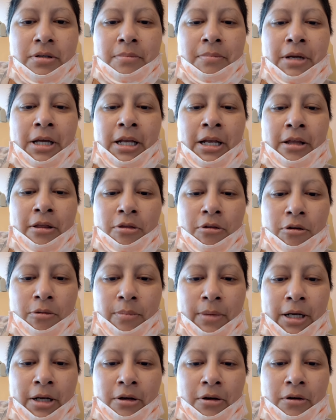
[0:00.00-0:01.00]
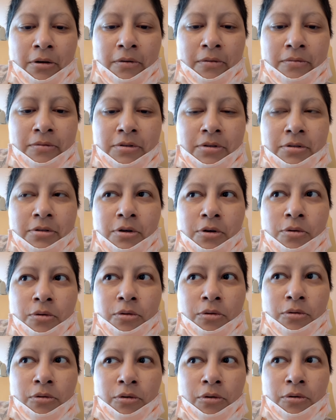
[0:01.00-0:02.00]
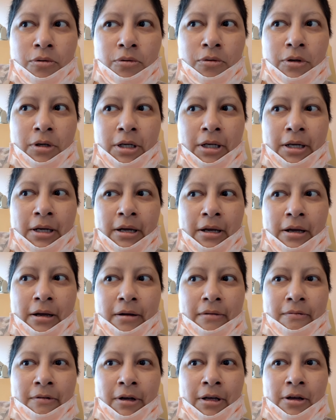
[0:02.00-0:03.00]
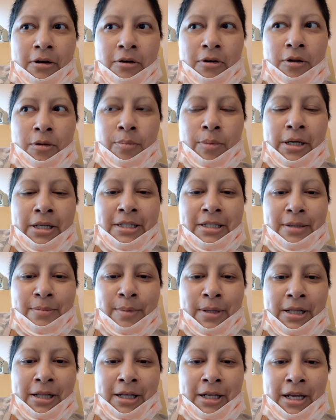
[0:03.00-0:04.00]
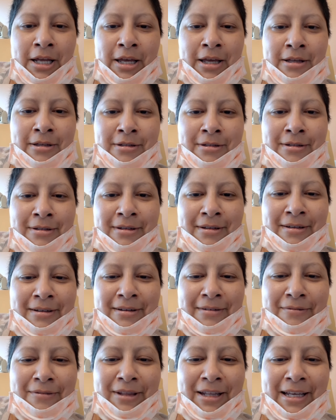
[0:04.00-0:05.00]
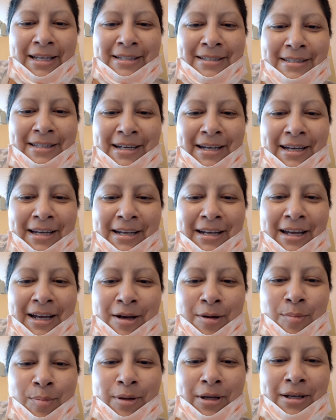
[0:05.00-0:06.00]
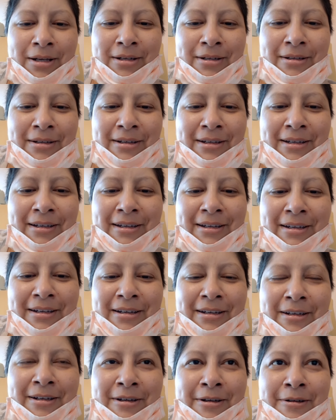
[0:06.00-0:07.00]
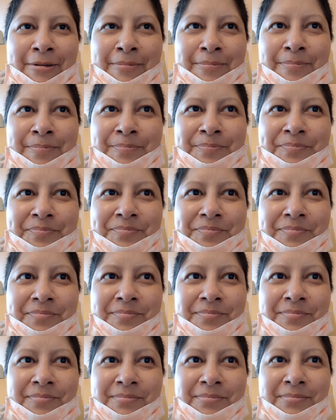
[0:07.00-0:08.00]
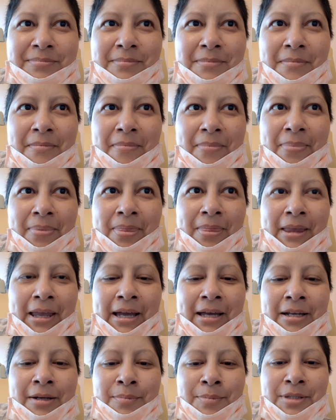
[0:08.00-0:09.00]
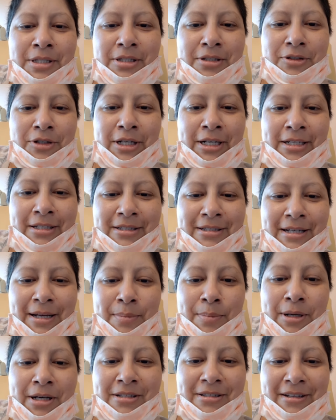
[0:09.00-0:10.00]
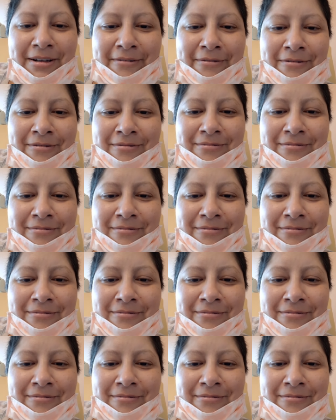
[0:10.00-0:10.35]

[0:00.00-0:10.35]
I'm getting through my nerves, going through every all the possibilities, things that can happen, um, and I'm trying to stay positive.